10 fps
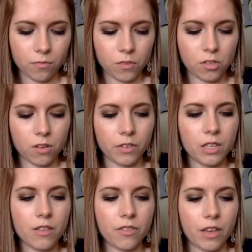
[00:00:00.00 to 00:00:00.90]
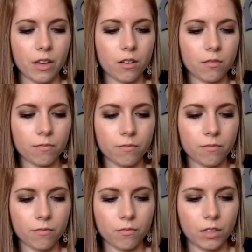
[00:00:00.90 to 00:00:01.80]
So they're really thick,
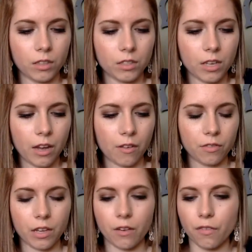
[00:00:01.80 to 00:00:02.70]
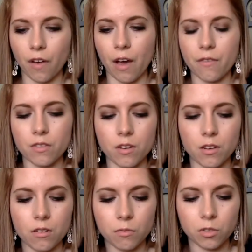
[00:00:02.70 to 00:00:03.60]
unless I have like 5 in
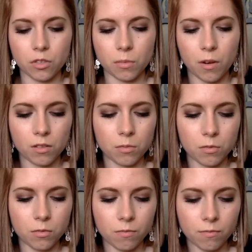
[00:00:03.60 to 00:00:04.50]
here, which is possible.